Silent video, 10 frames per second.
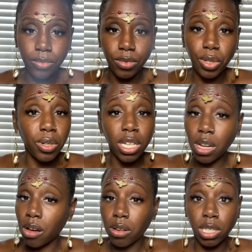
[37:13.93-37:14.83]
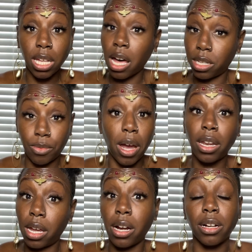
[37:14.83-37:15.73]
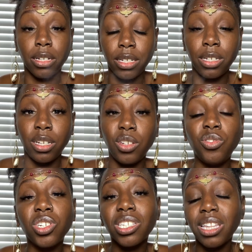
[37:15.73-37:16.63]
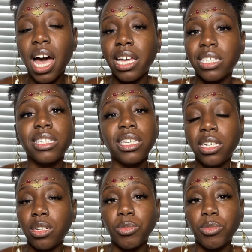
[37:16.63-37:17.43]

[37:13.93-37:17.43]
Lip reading: You getting all the signs right there. You just not seeing them.